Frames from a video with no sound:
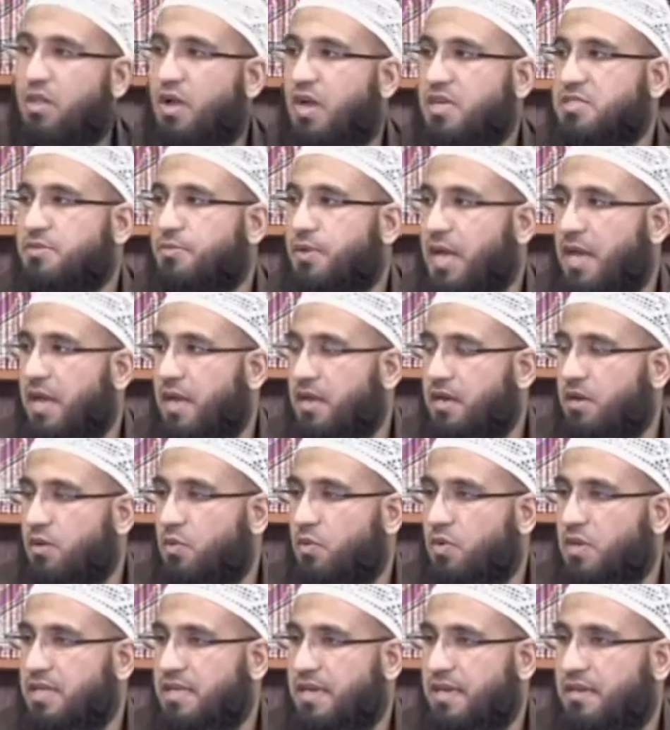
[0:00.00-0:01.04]
subhanahu wa
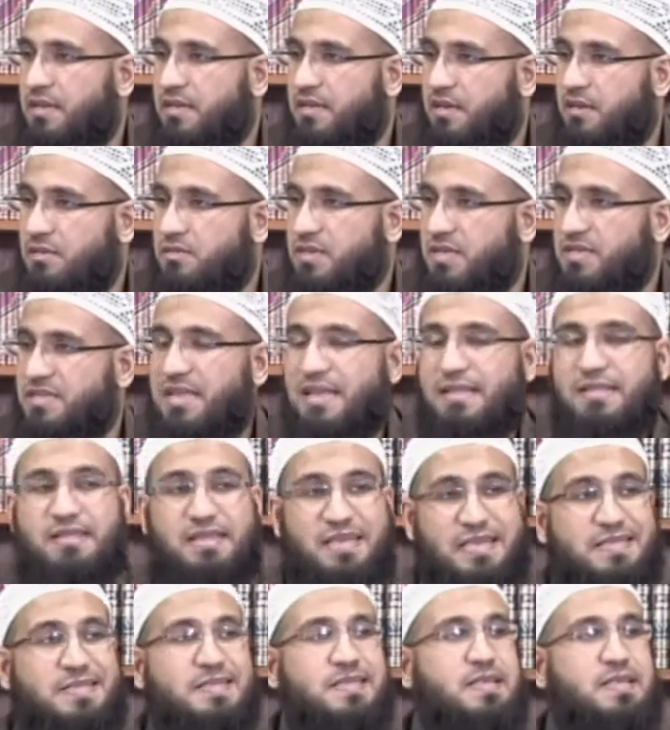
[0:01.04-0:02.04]
ta'ala tells us that this